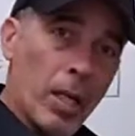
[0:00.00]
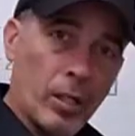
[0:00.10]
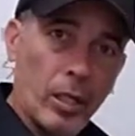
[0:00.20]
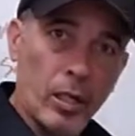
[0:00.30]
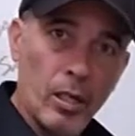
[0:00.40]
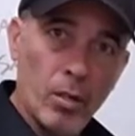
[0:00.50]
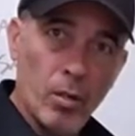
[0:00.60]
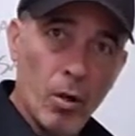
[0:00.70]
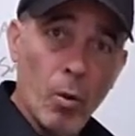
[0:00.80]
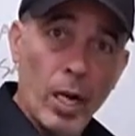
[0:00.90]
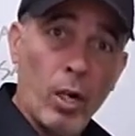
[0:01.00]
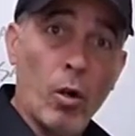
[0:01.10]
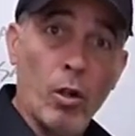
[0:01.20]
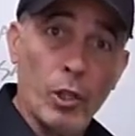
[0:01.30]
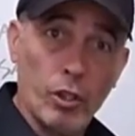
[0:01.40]
method, or what I
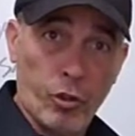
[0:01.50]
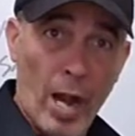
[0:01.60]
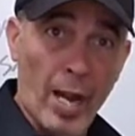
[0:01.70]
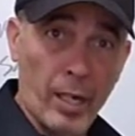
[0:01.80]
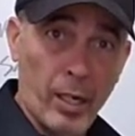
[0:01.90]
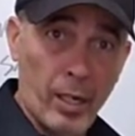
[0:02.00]
call the track.